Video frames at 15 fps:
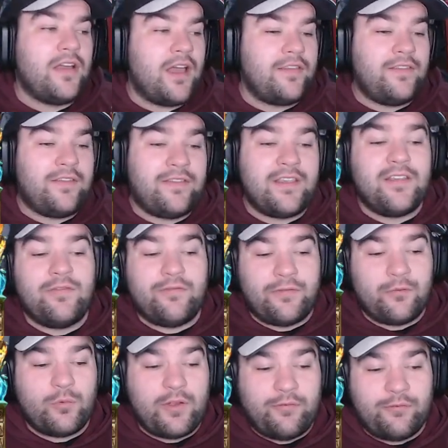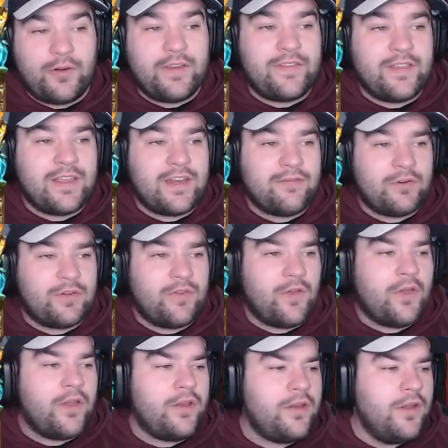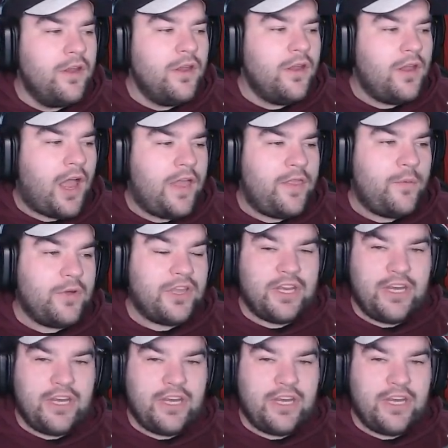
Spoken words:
as you say, we're freezing it every turn, and then we're going to